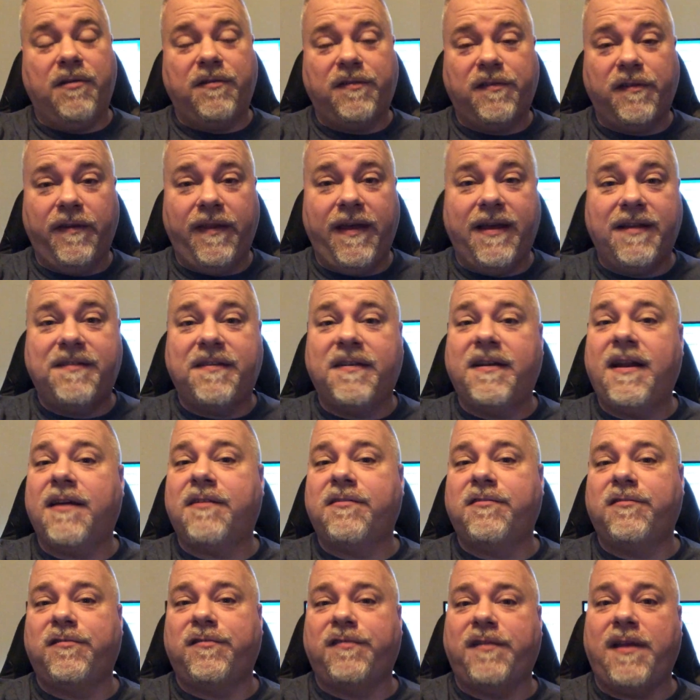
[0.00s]
So that's an
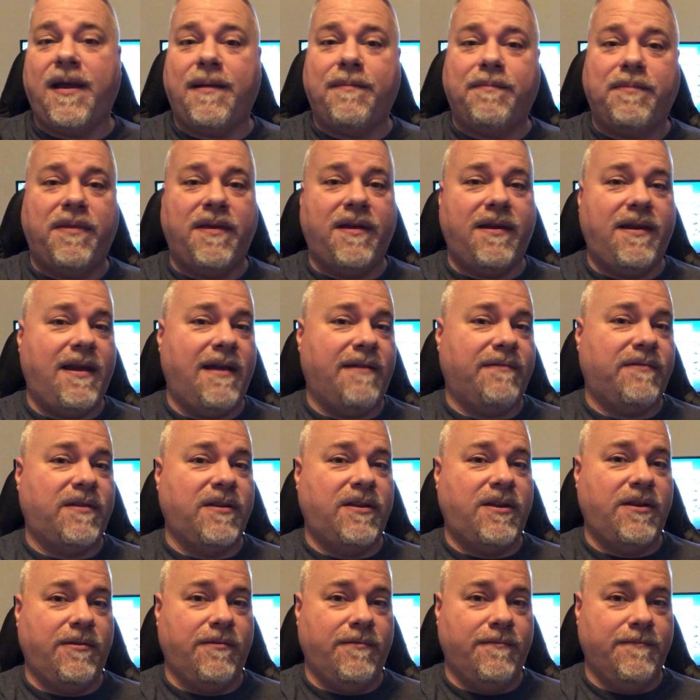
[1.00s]
extra step that you have to
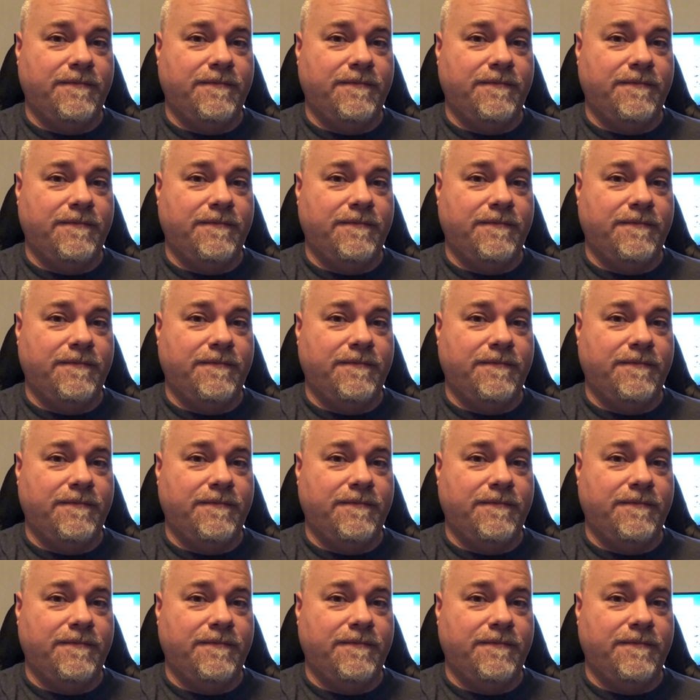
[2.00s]
do